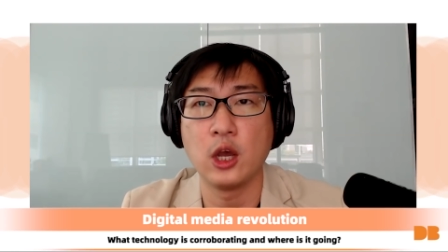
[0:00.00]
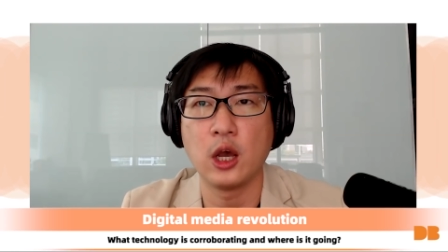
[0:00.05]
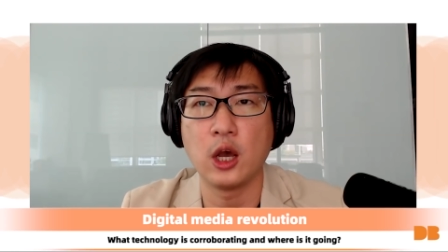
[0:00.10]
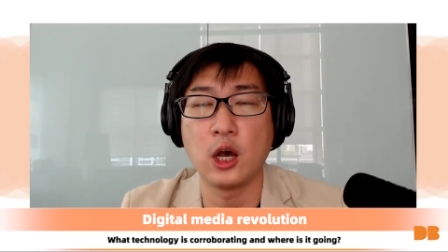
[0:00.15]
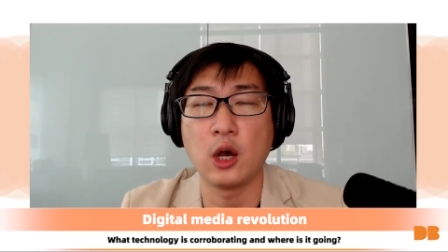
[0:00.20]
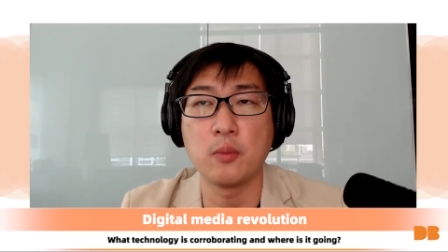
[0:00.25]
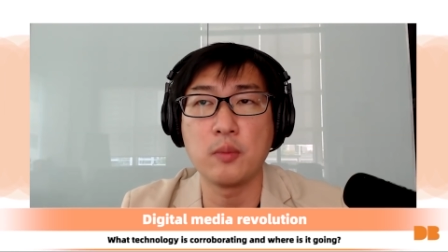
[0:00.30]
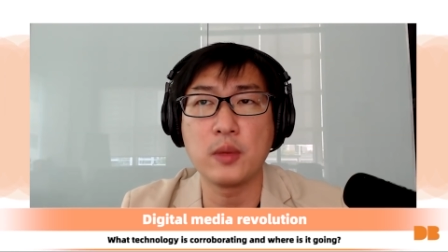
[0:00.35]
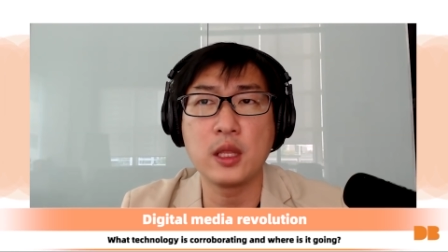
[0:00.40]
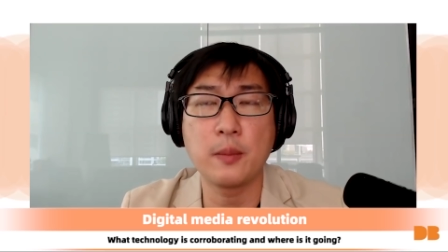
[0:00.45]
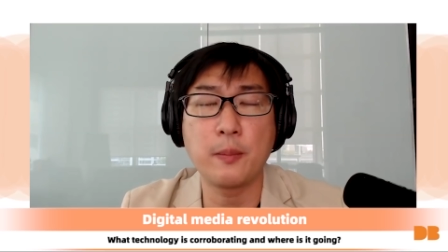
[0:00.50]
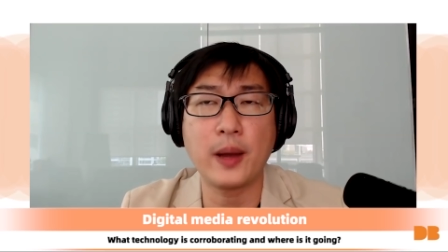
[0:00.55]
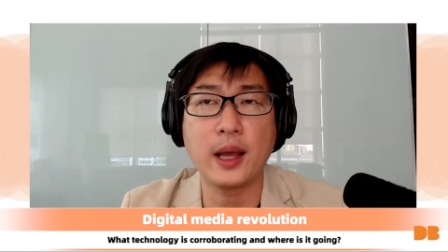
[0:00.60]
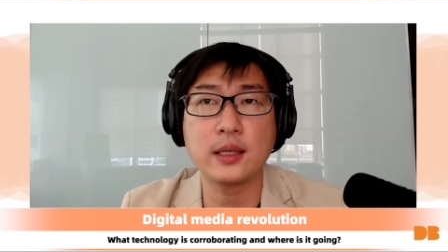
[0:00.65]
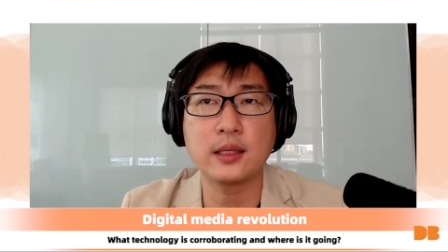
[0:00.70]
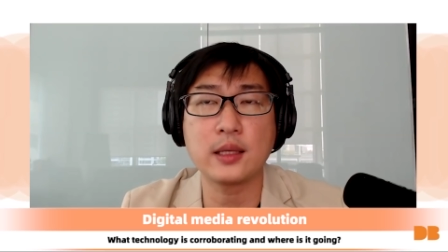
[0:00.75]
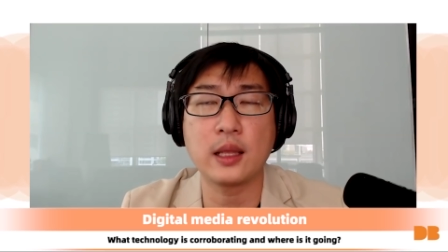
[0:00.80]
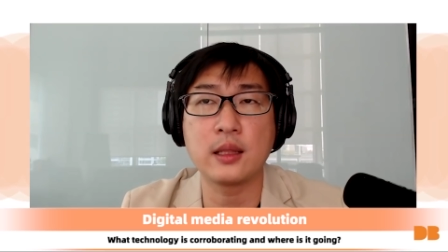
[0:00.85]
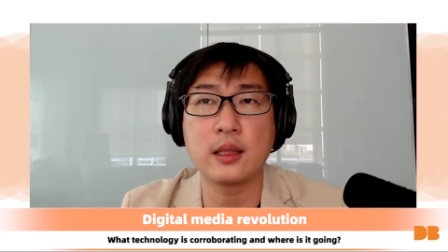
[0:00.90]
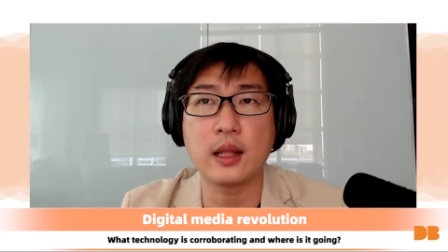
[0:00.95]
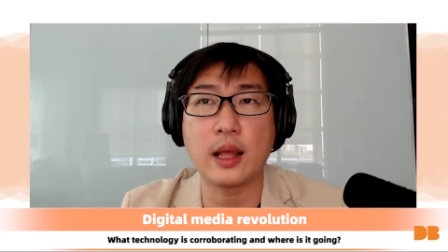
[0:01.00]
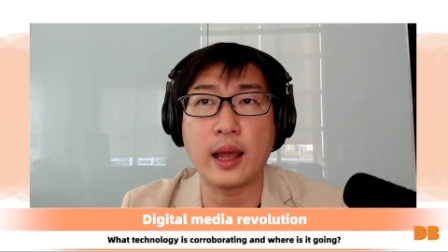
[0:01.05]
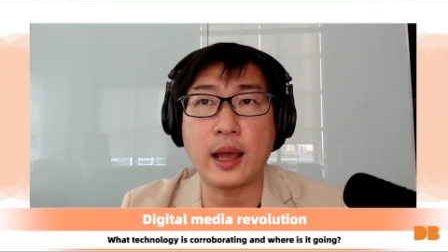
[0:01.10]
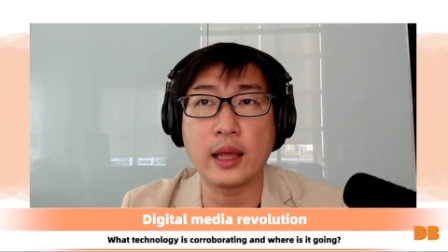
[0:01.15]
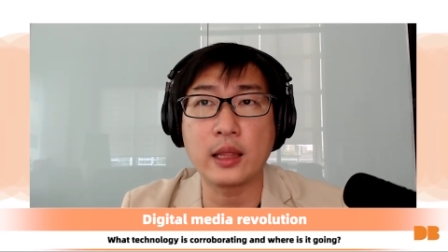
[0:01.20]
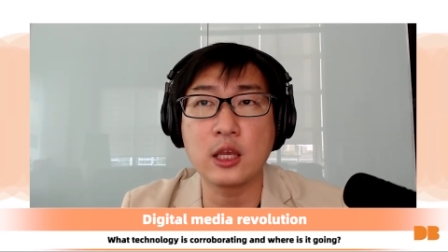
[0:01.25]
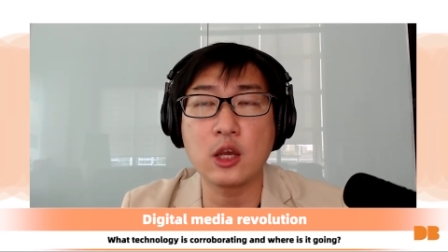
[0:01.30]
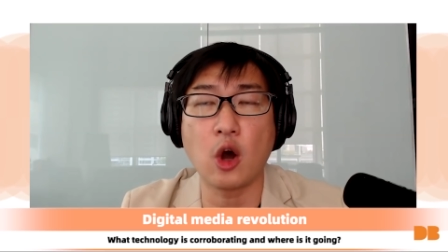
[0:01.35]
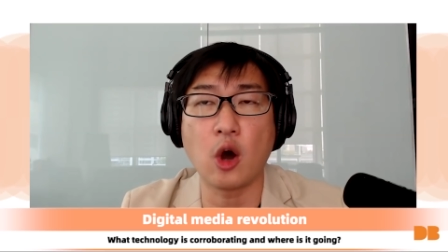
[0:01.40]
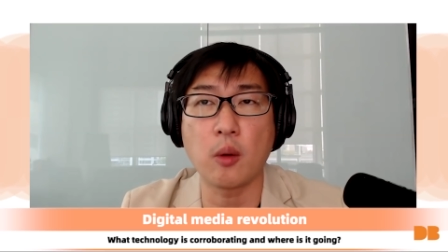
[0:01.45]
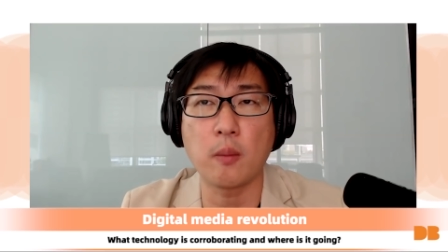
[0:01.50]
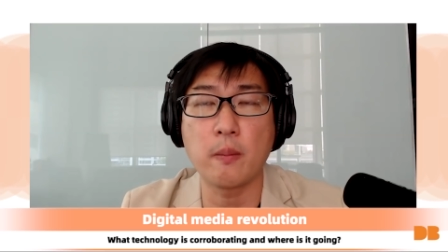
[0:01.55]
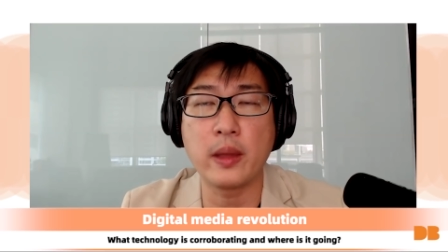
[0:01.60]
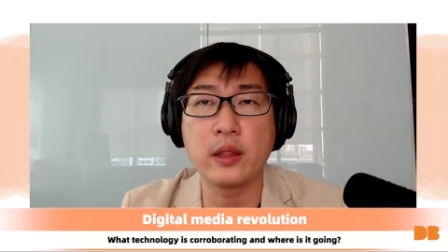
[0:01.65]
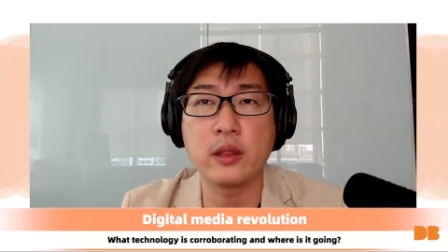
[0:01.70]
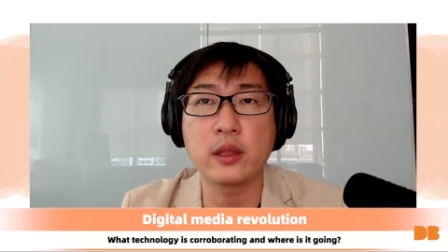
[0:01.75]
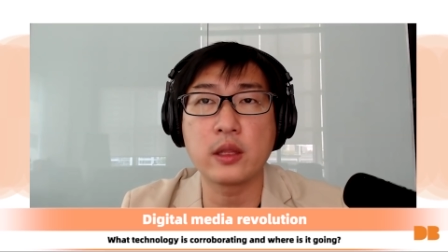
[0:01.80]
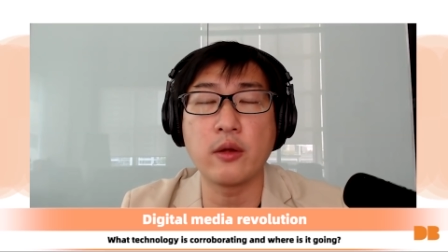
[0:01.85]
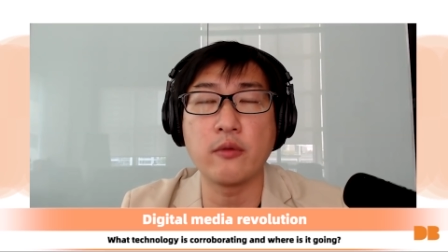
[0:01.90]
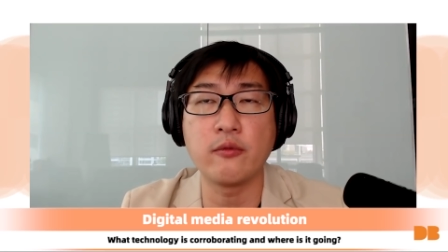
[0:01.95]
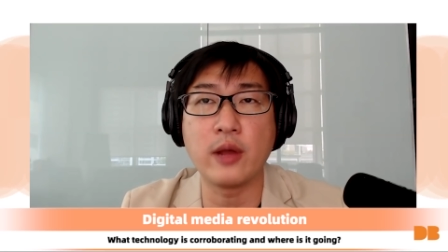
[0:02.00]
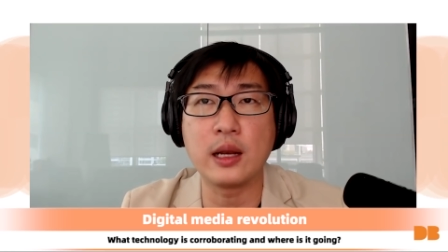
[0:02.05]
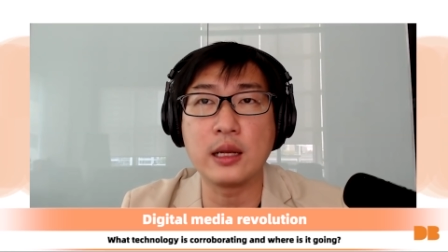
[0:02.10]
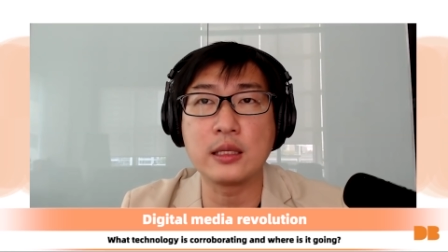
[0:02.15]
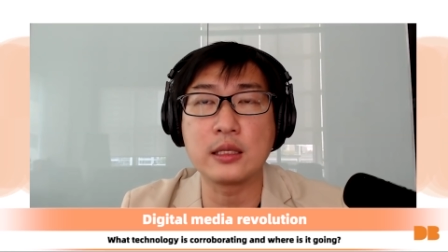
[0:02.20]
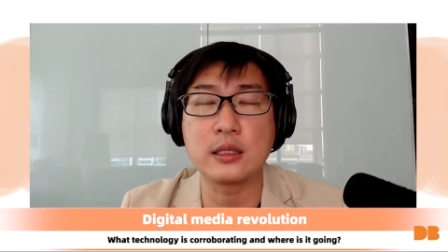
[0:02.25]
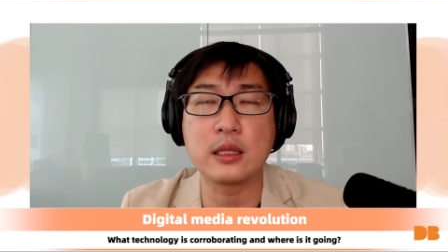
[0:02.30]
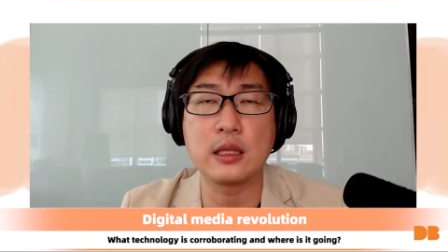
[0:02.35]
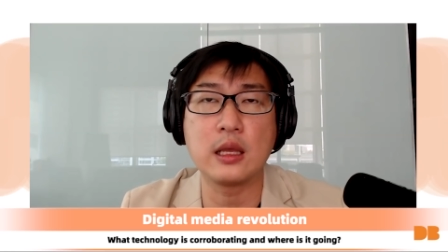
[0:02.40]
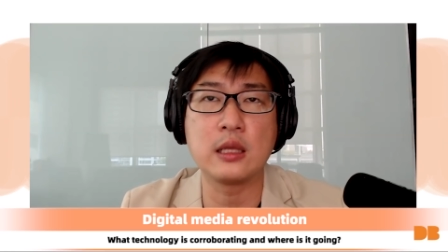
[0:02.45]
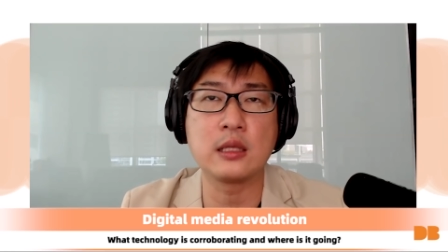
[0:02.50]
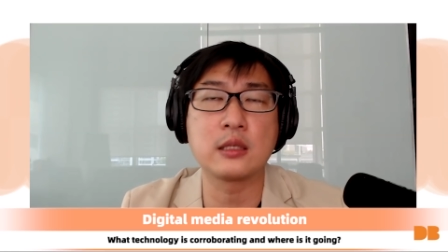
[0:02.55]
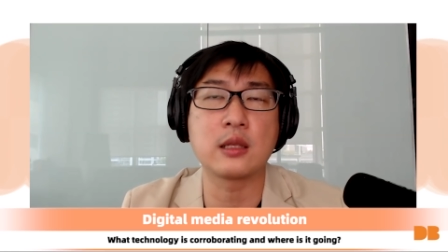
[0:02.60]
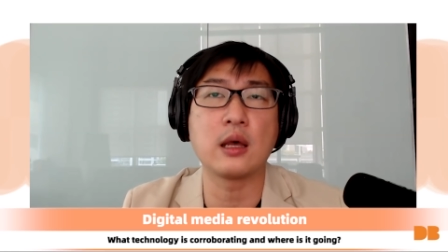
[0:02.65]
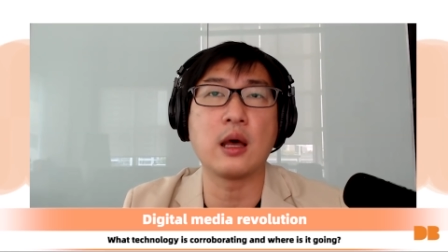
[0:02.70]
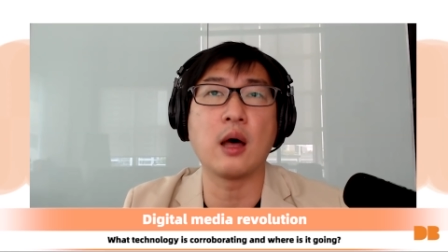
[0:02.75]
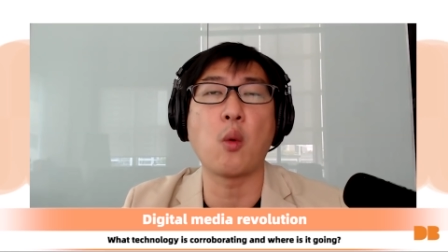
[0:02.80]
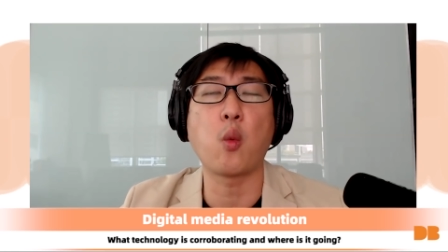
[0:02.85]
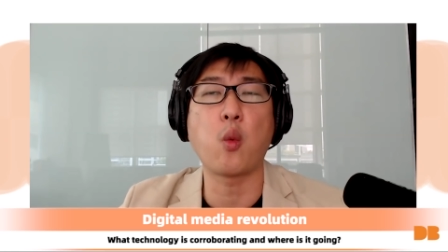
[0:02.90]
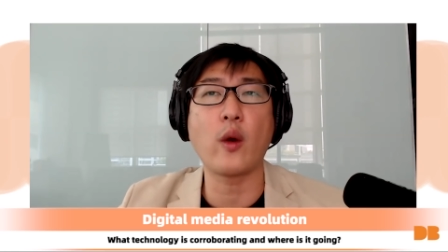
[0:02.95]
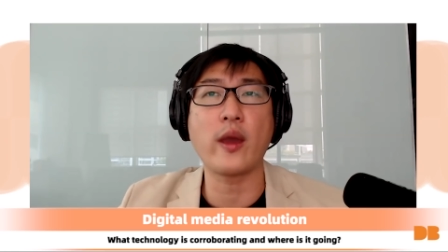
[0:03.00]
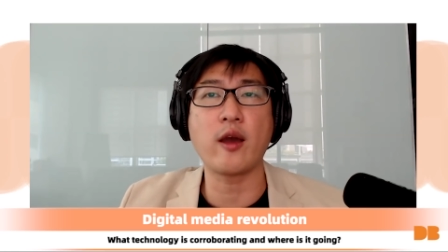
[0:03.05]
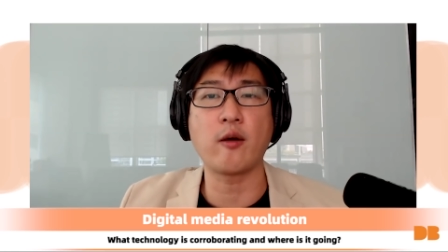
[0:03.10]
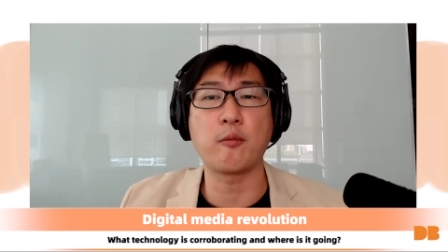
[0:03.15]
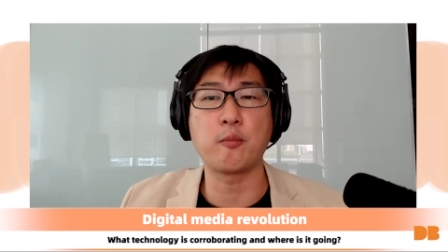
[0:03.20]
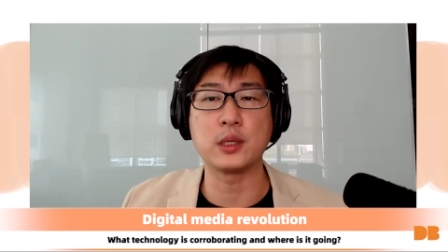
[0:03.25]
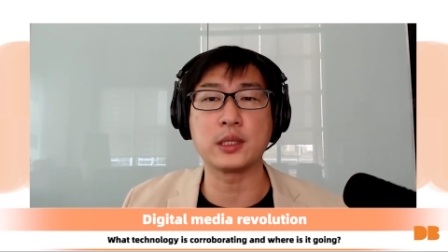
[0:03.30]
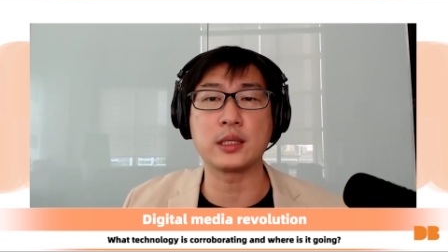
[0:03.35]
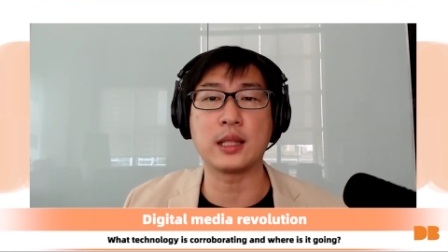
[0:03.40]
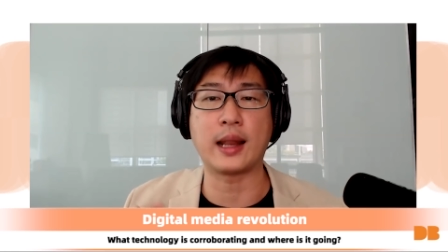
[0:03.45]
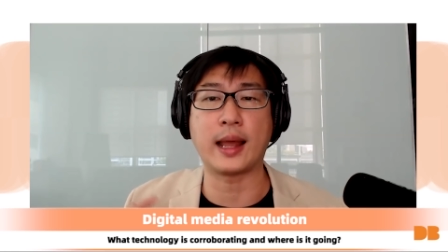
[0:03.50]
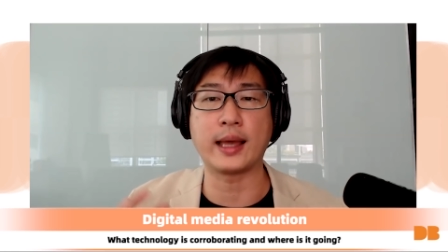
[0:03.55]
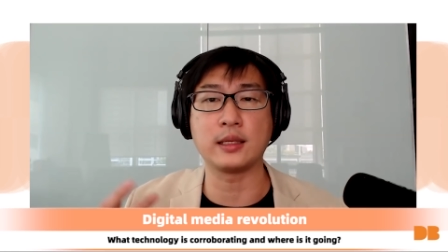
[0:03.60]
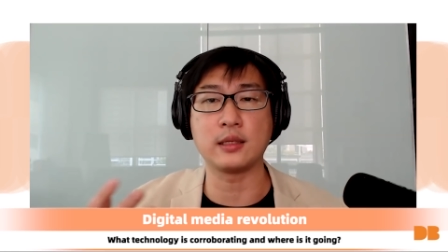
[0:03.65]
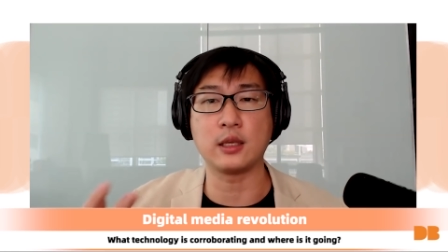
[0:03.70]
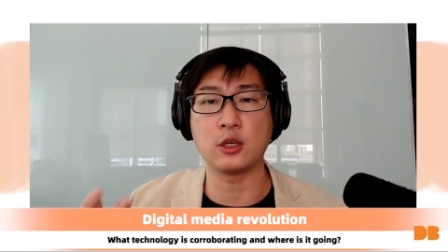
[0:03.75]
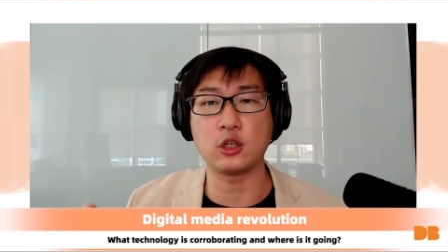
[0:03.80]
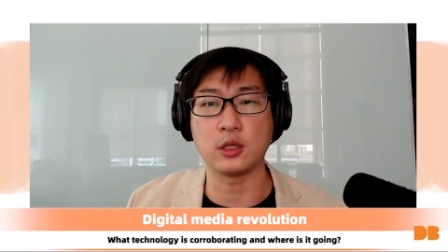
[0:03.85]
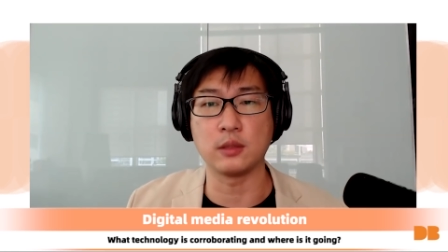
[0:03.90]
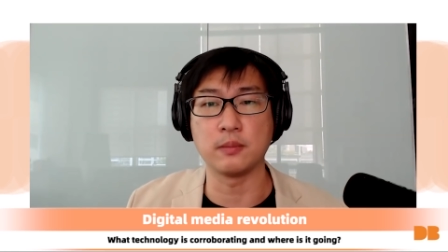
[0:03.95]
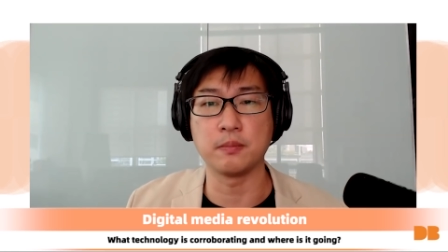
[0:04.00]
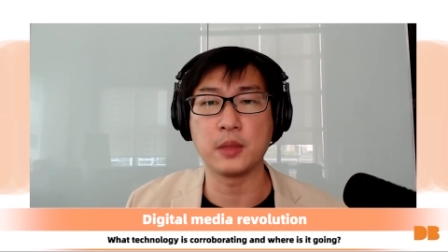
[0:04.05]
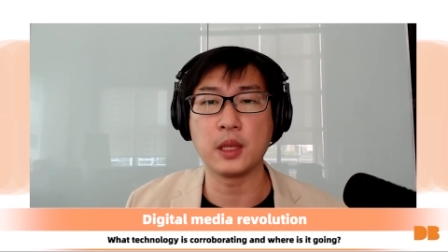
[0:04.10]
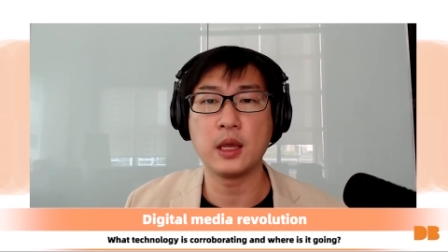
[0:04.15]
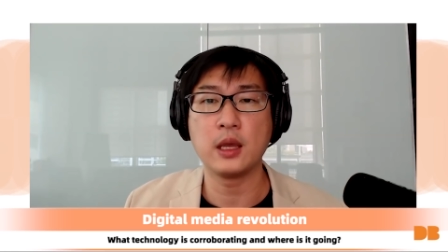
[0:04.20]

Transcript: Um, in the past, and I think augmented reality is a way of personalization,